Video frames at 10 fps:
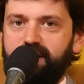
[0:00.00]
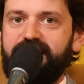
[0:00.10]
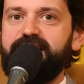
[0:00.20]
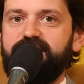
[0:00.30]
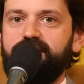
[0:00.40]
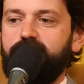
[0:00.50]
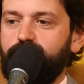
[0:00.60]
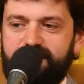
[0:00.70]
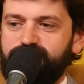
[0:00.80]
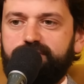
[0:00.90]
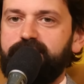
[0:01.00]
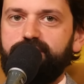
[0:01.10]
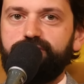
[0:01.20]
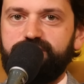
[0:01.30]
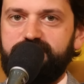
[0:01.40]
going to lead it. You go, well, that's not a
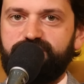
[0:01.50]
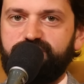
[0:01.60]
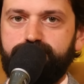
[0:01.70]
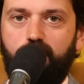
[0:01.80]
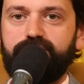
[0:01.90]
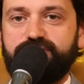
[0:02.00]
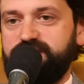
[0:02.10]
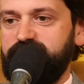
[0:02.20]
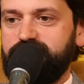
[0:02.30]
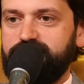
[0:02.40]
revolution. That's just policy.